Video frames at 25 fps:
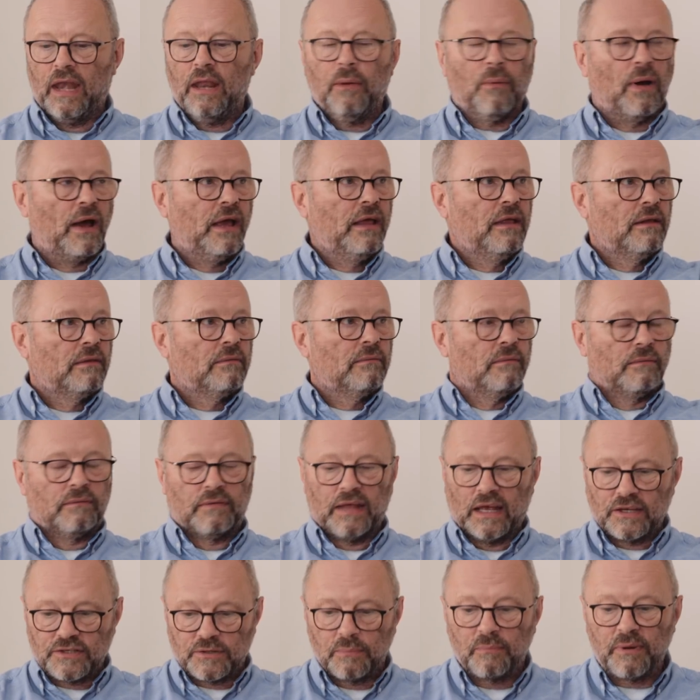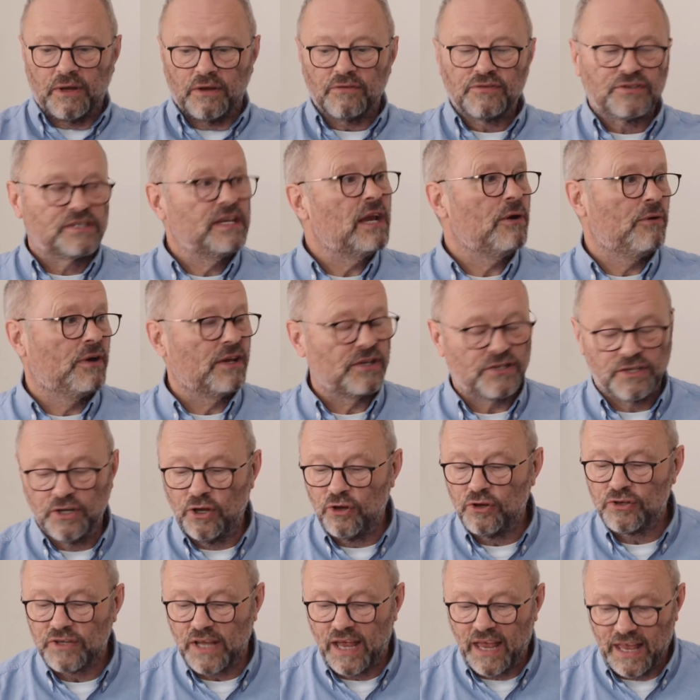Anyway, that's a bit of serious
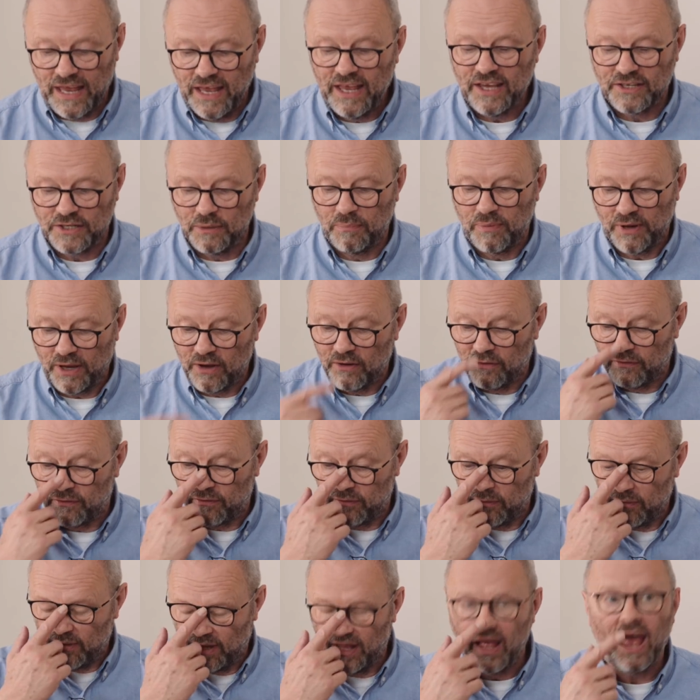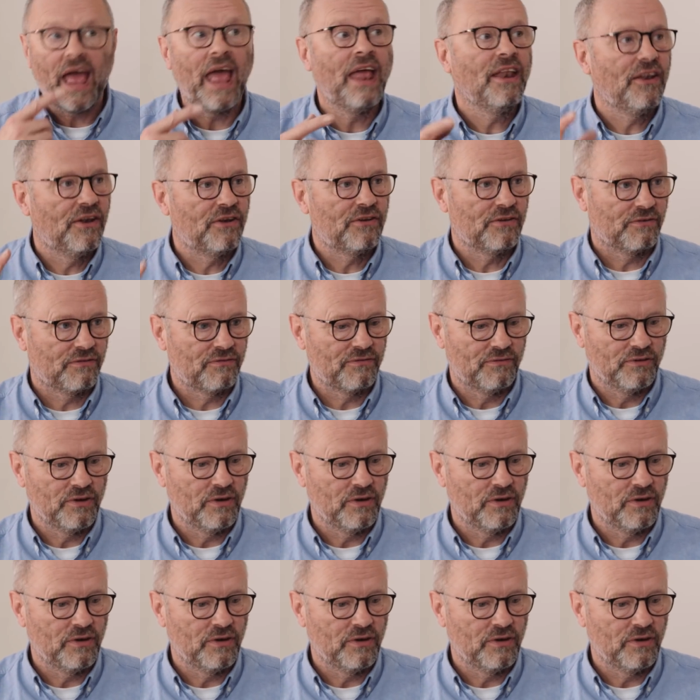news. Here's a bit of end of